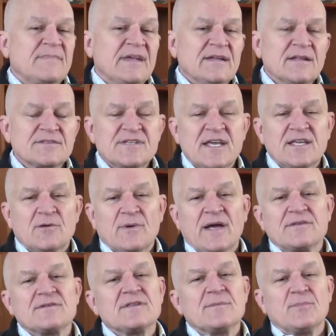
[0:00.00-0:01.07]
It'll take you
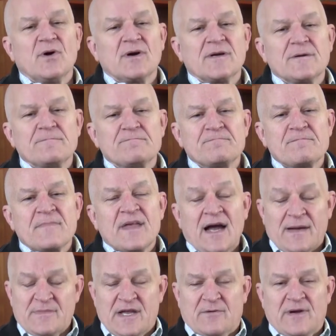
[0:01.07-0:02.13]
right to the book.
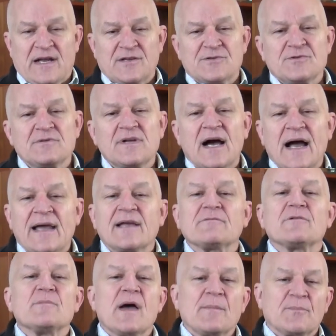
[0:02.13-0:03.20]
I'm that gratitude guy, and
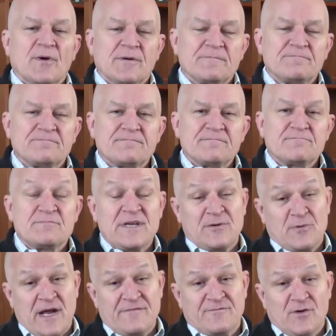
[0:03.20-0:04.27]
remember, be
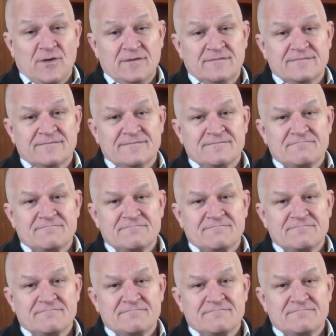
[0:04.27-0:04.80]
grateful